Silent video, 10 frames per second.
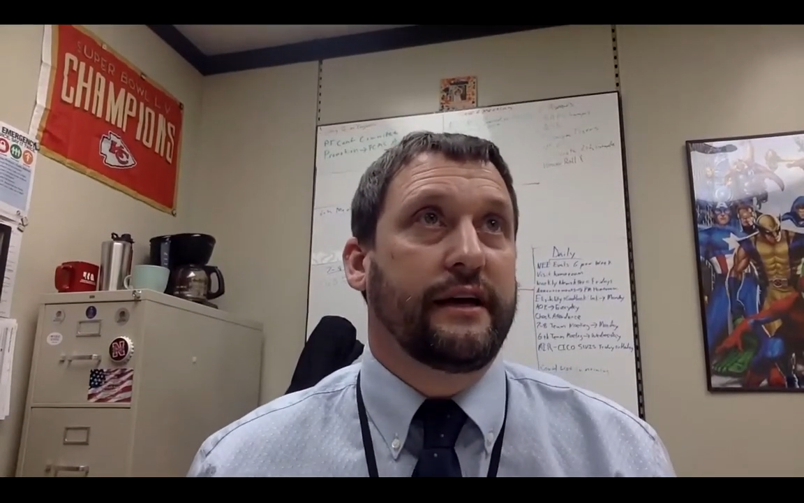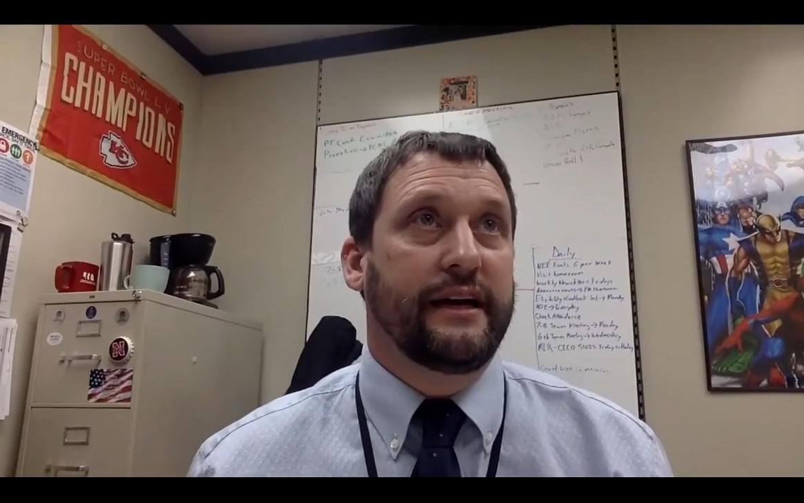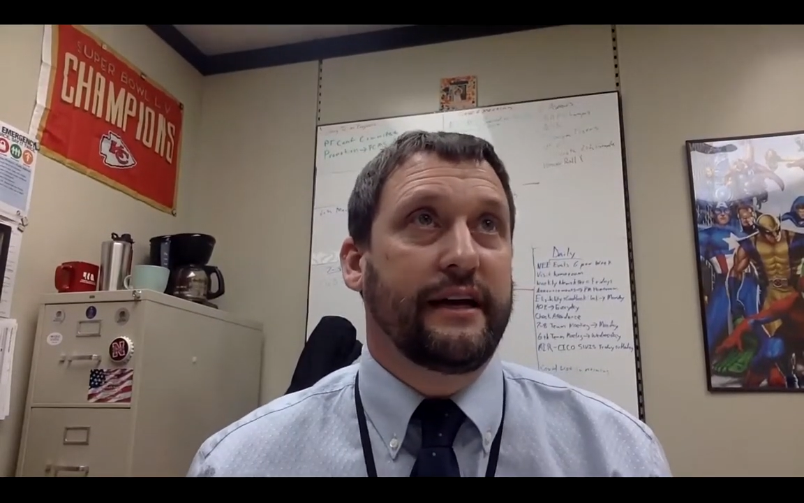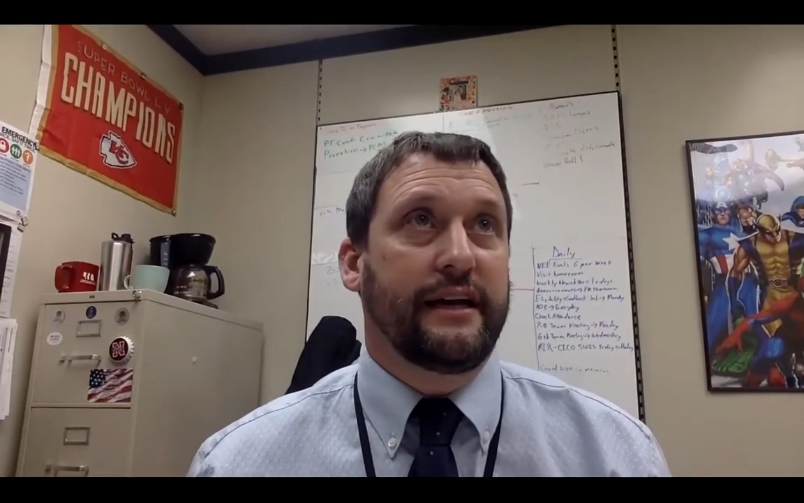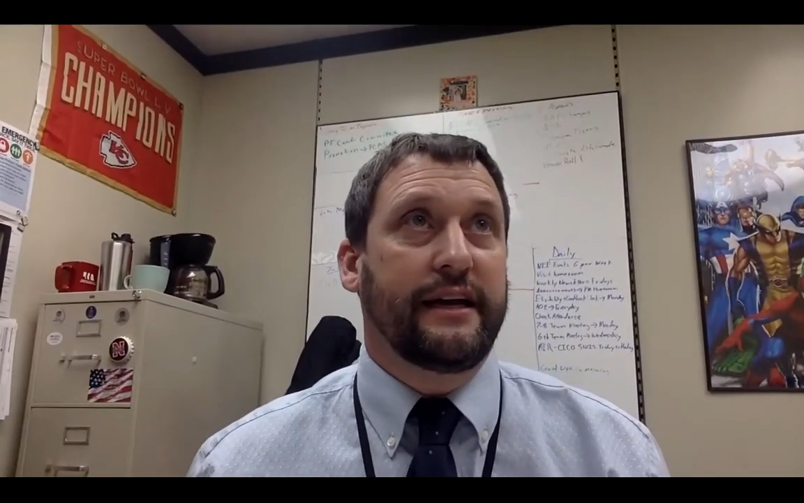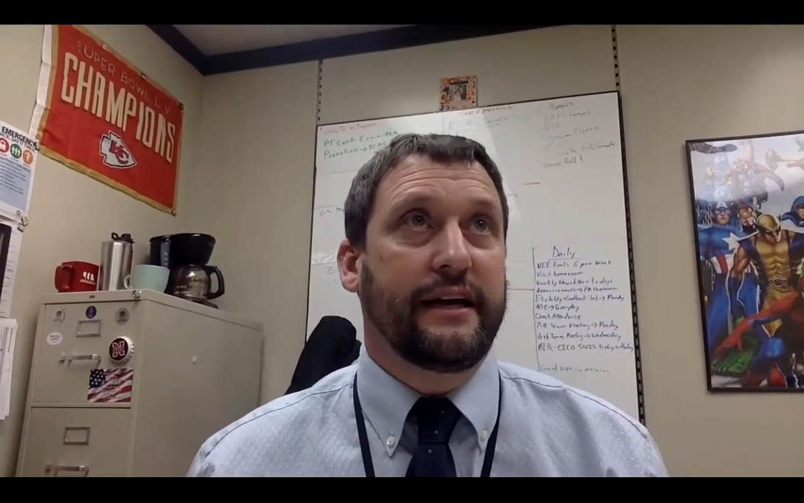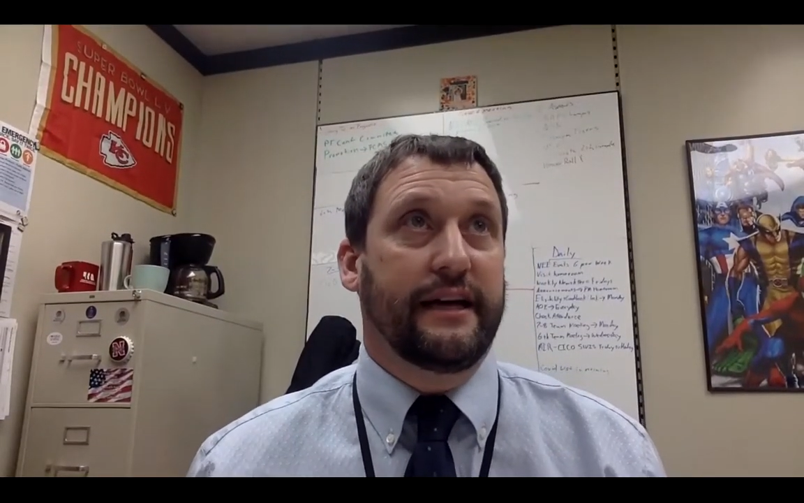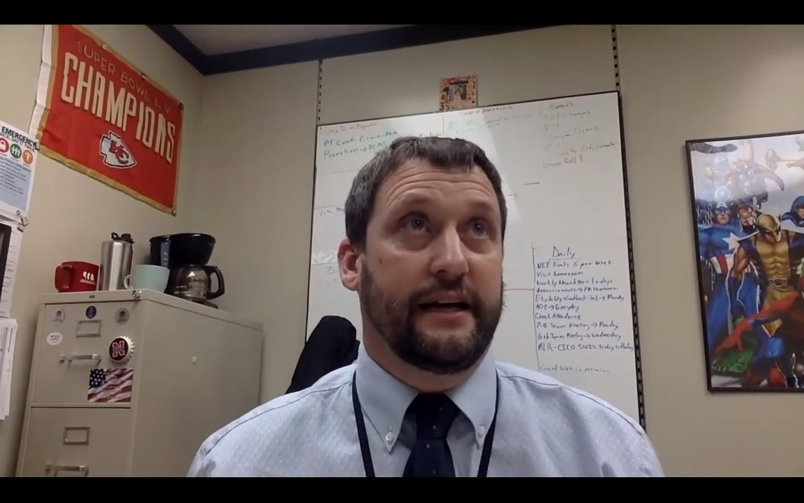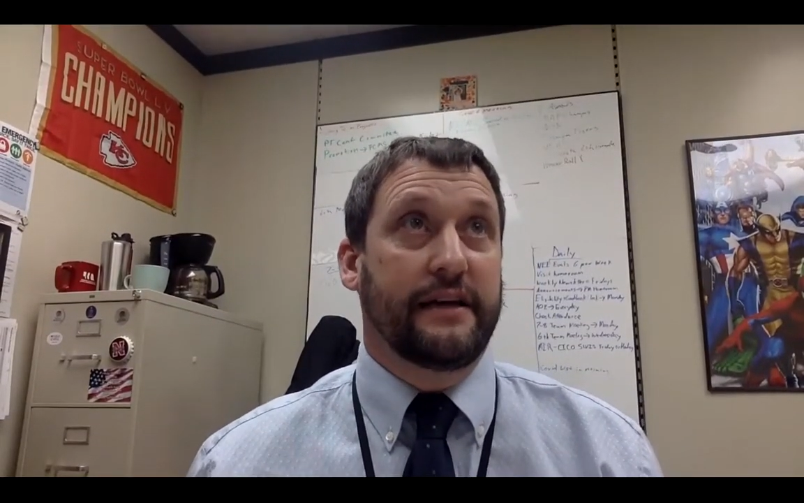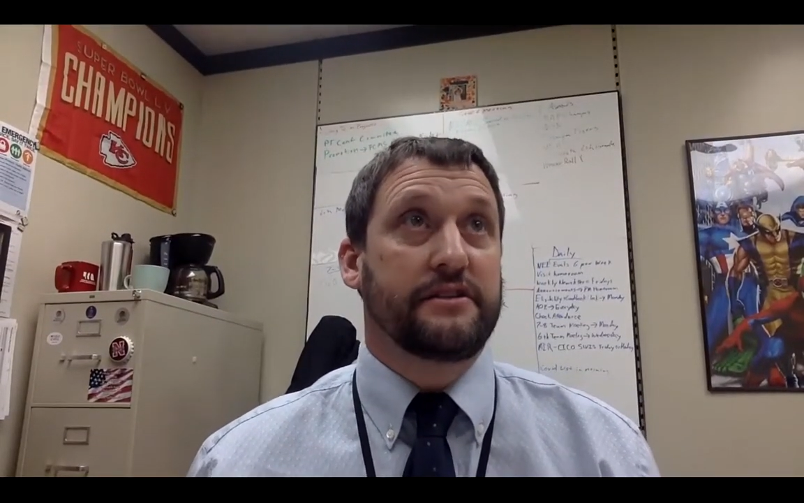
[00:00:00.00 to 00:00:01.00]
It
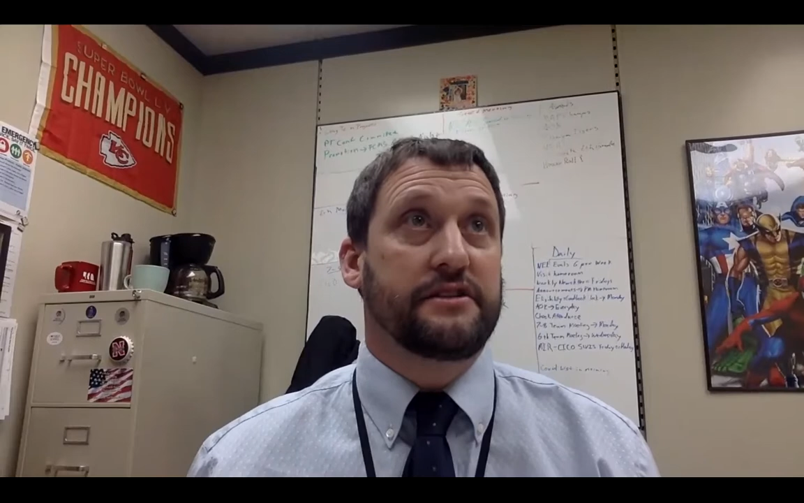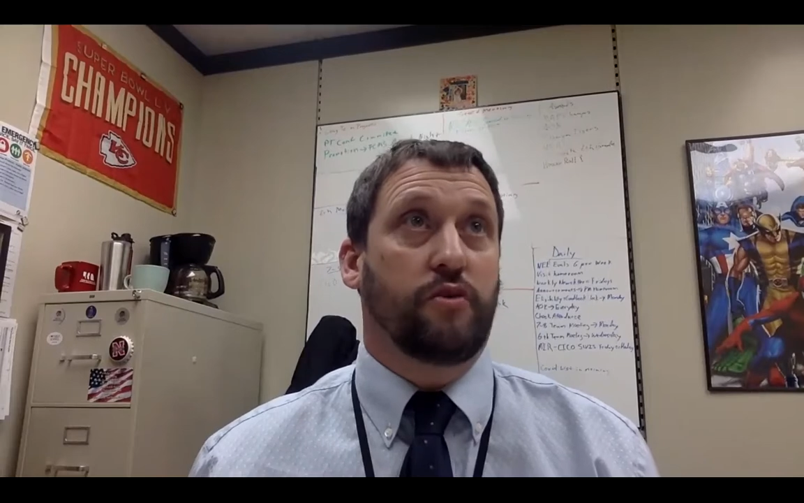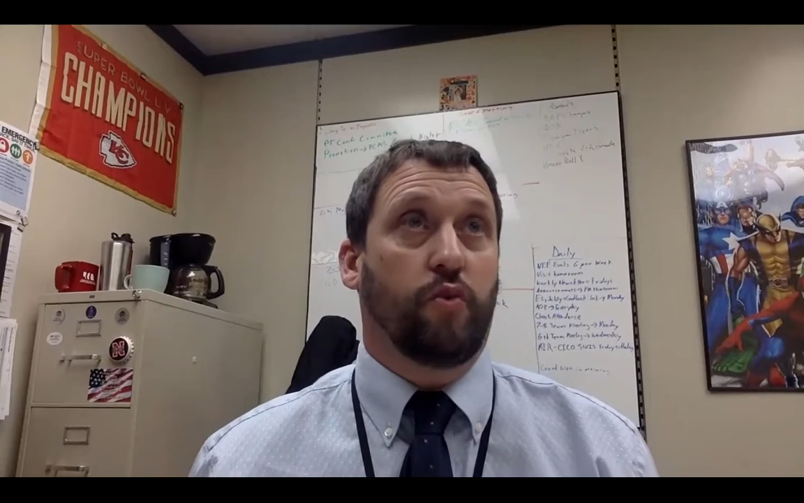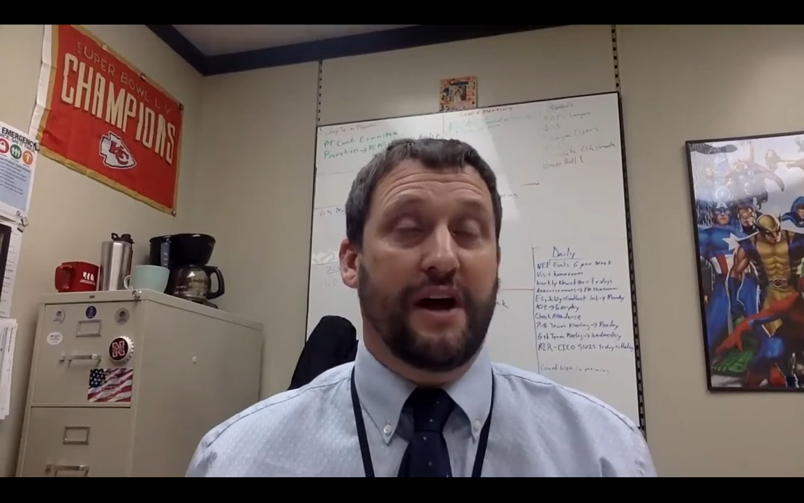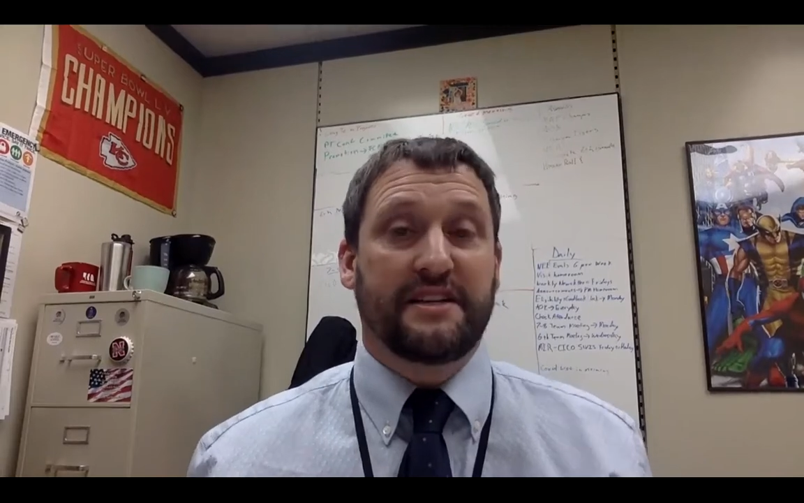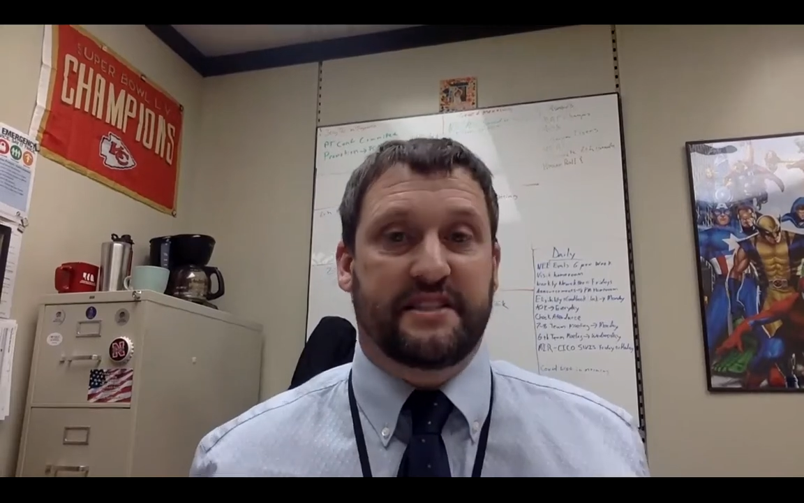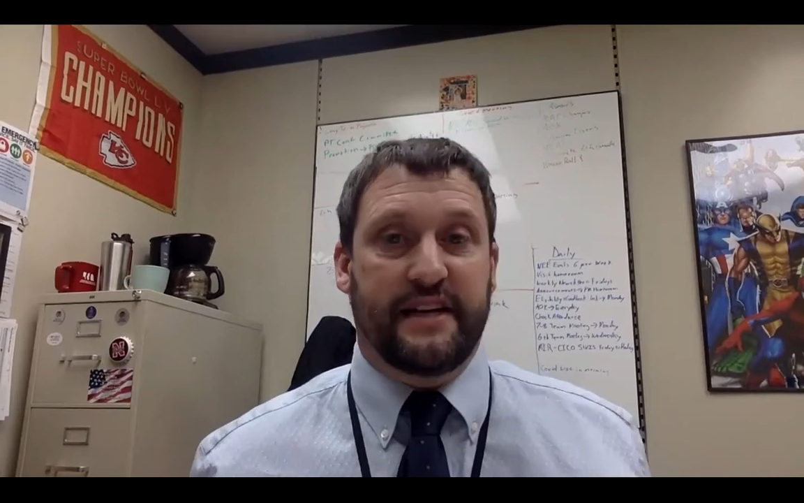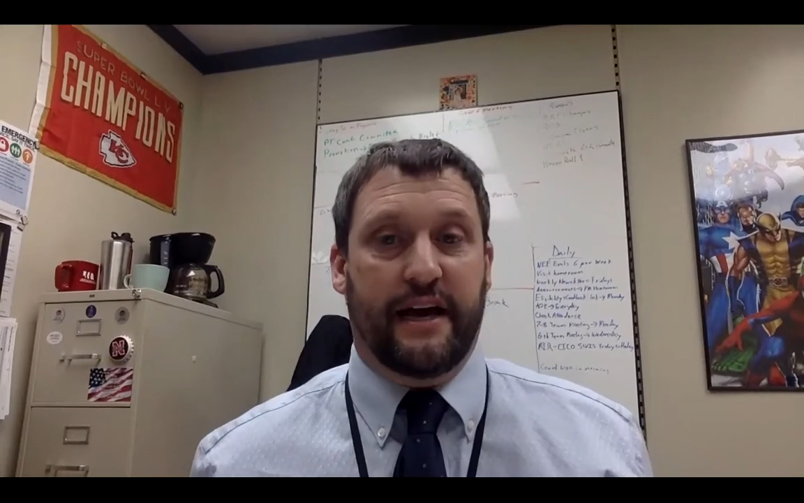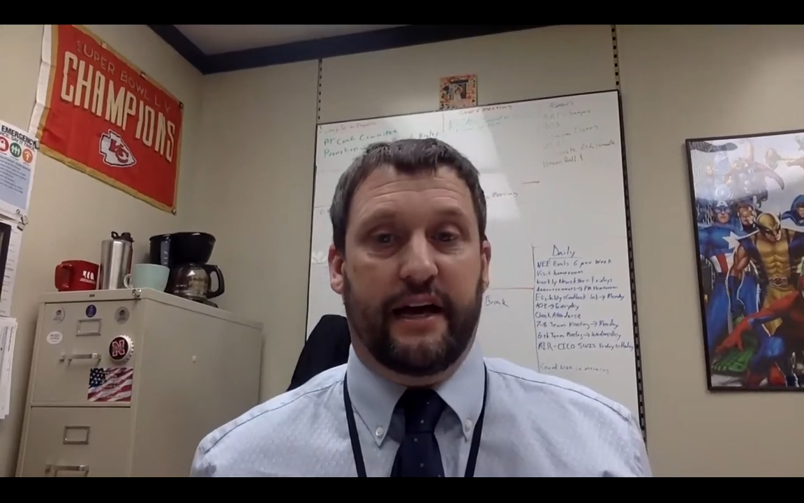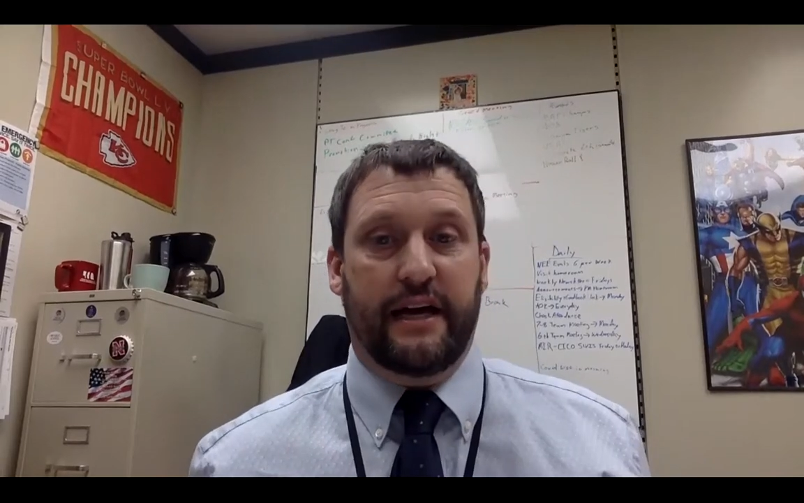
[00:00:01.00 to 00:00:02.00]
is
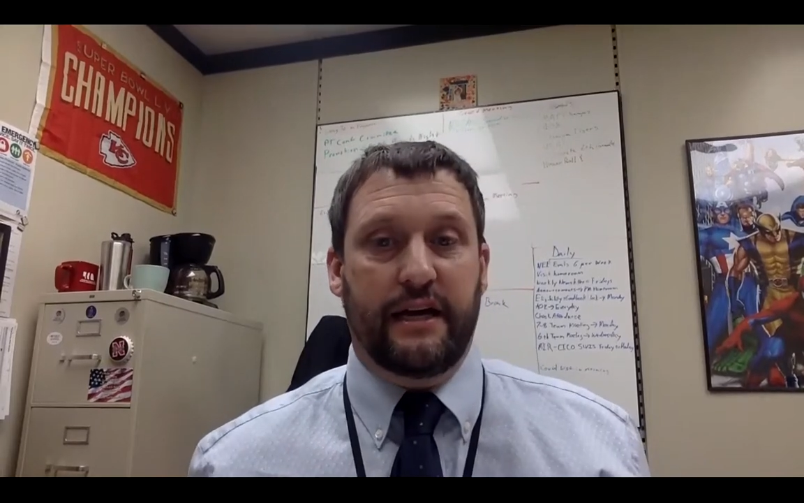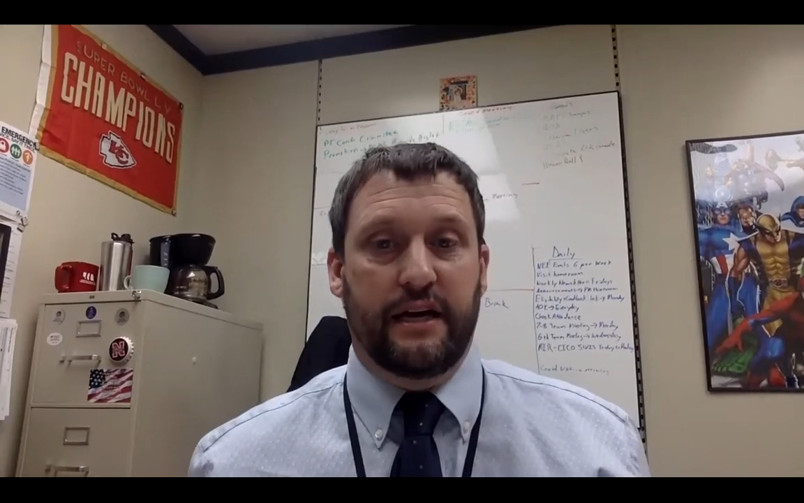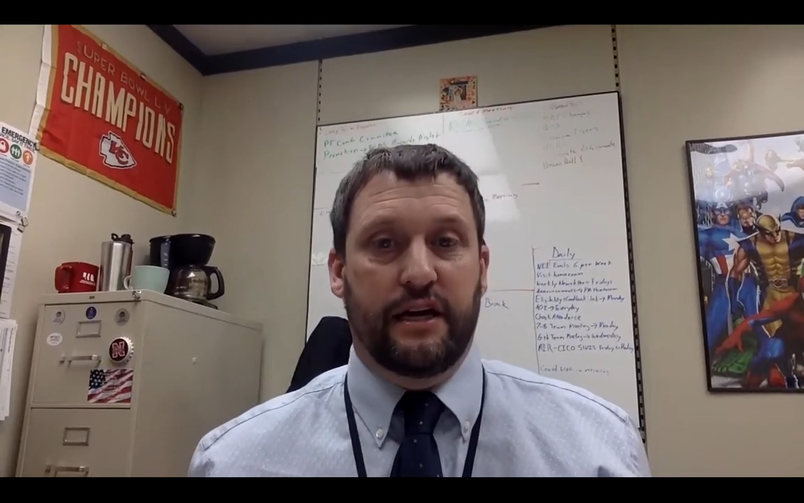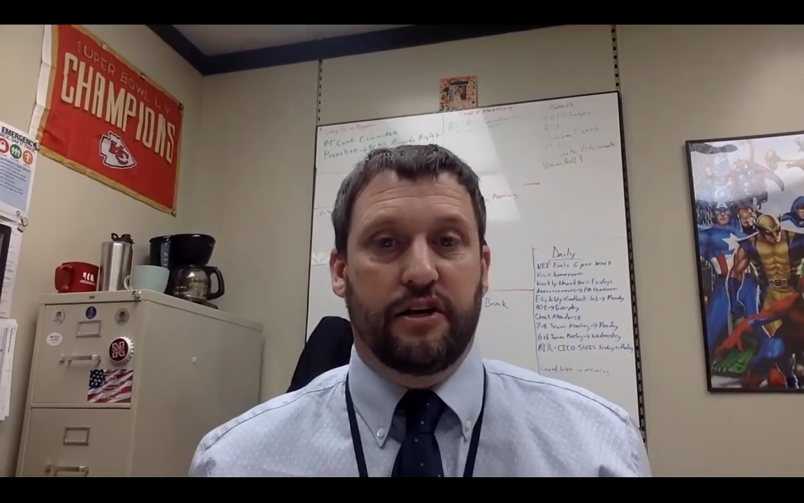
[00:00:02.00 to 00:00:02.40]
Wednesday,